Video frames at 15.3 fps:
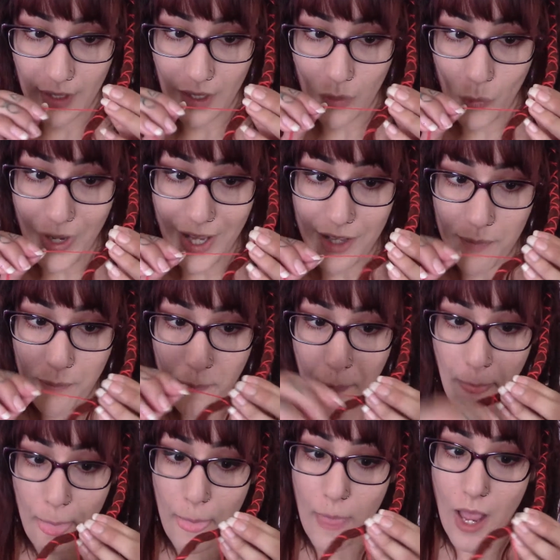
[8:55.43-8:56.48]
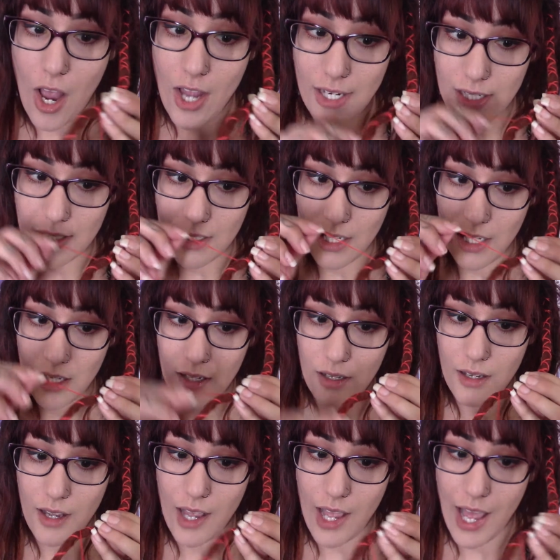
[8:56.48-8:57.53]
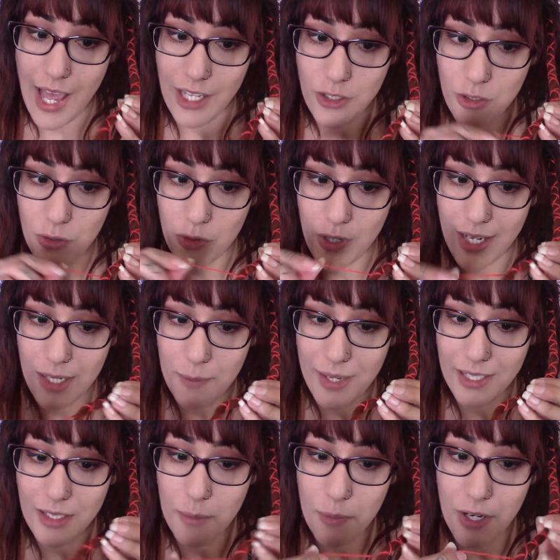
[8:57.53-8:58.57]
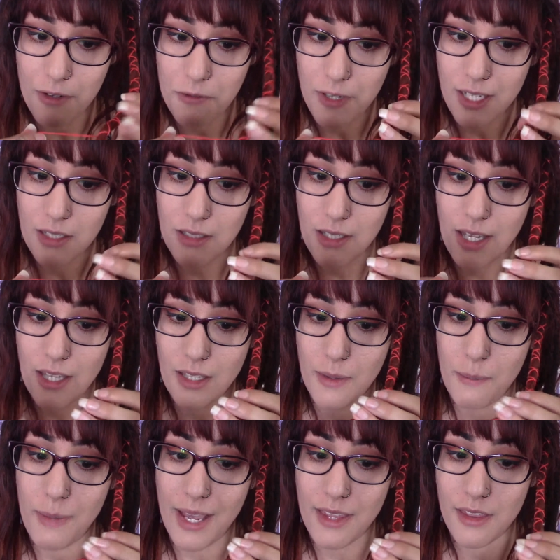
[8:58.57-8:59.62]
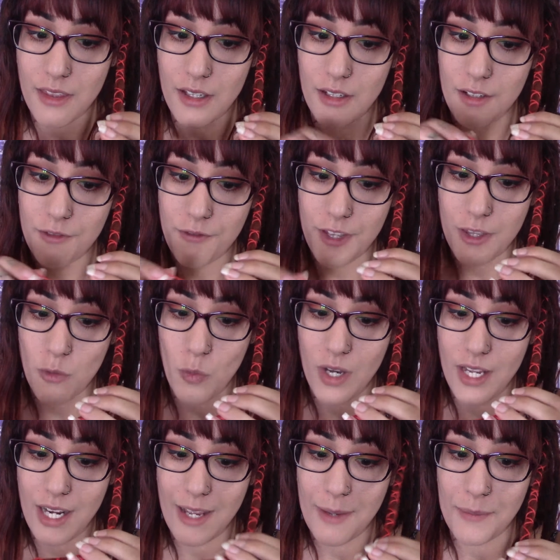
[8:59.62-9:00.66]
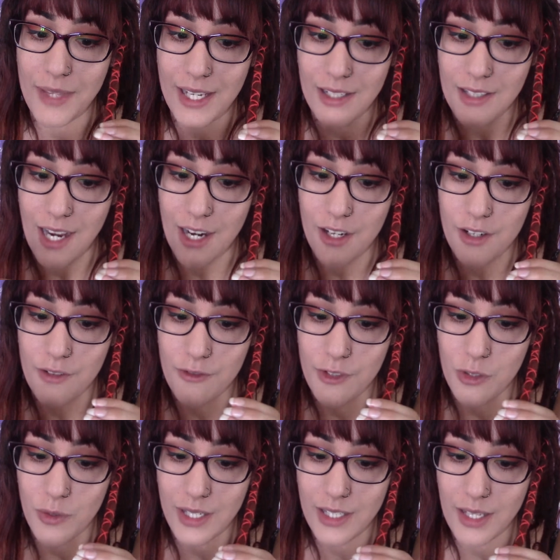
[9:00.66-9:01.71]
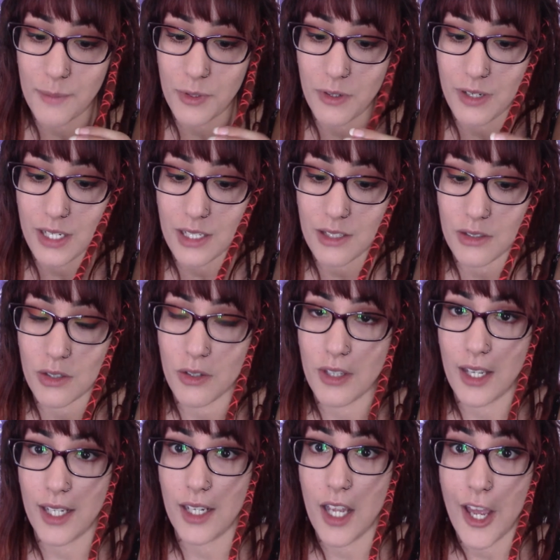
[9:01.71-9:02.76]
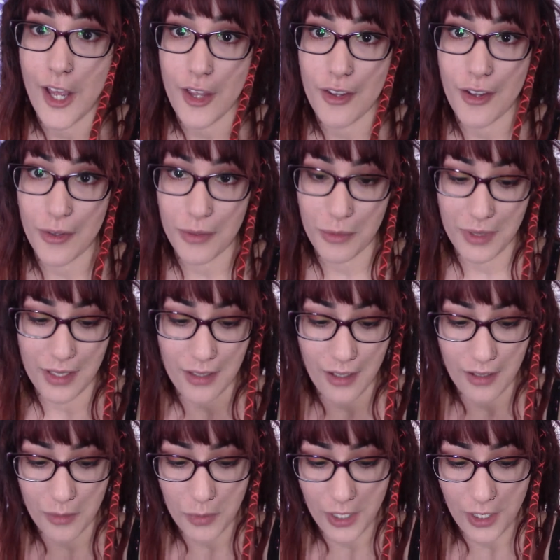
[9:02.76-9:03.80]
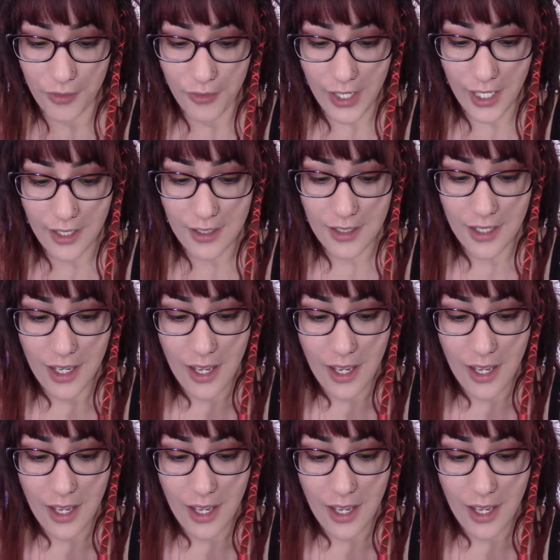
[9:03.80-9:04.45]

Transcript: Well, honestly, I do try to make them perfect, and then by the fifth one, I'm like tired of doing them already, so then those ones aren't perfect.